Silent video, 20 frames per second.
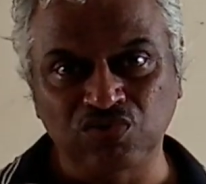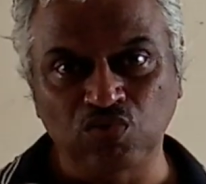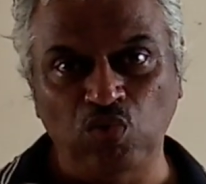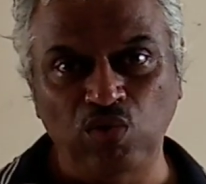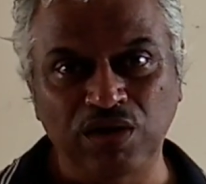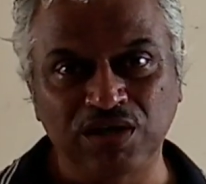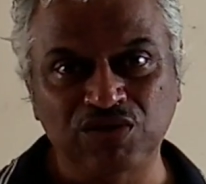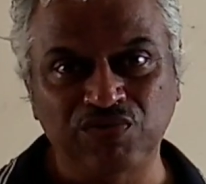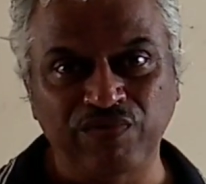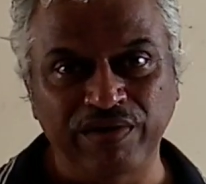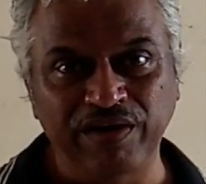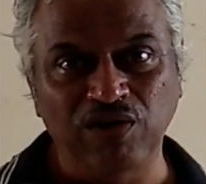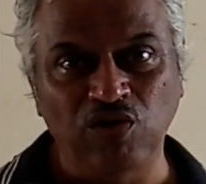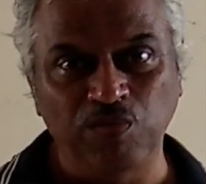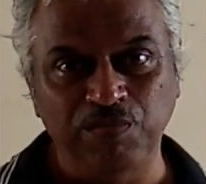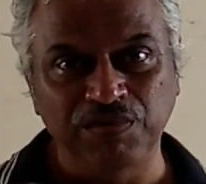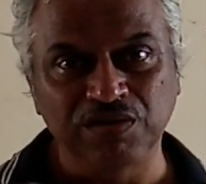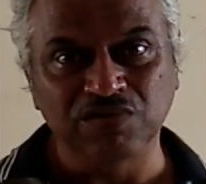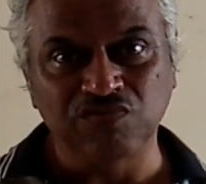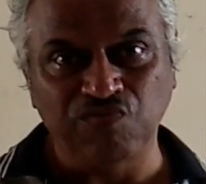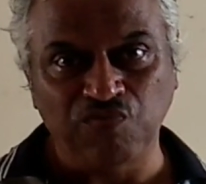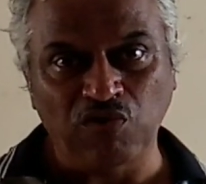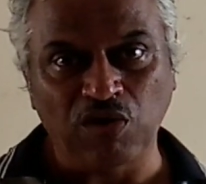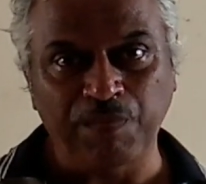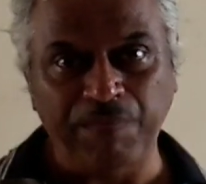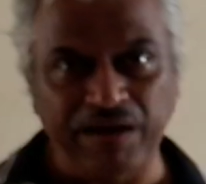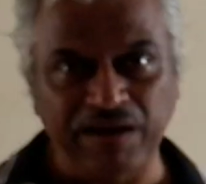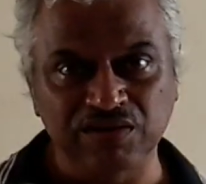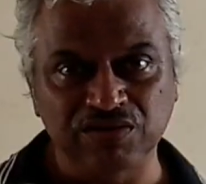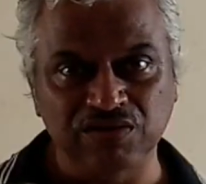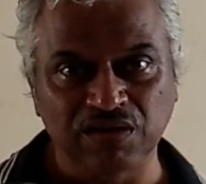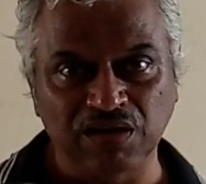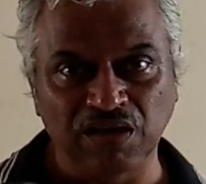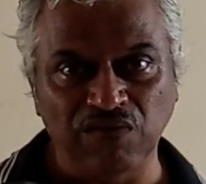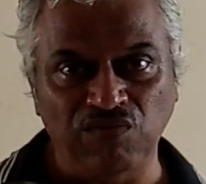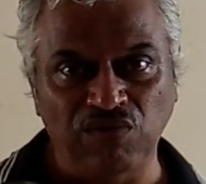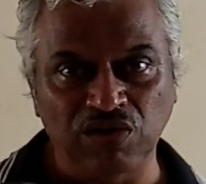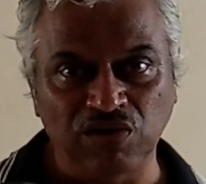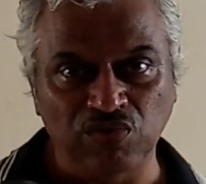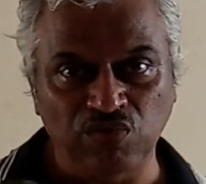sold as twenty rupees for packaged
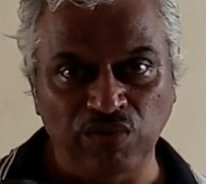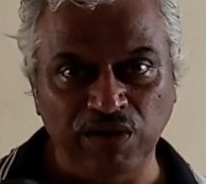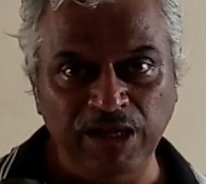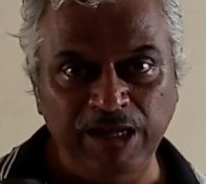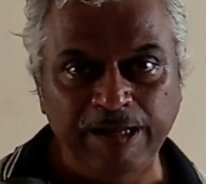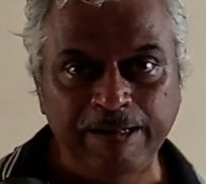drinking water today.